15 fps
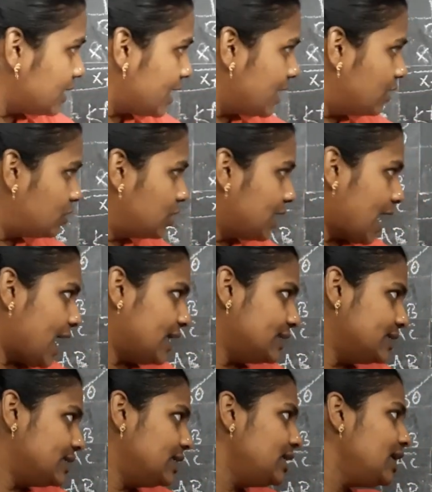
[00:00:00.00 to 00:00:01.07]
they got
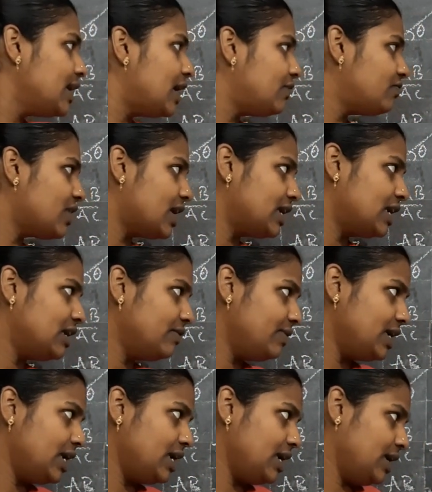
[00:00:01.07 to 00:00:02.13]
cancelled, and finally
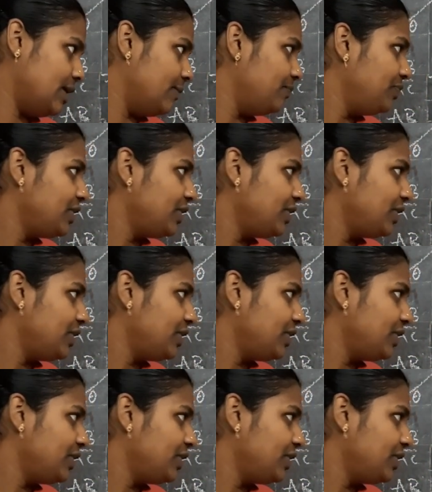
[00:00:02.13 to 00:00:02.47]
we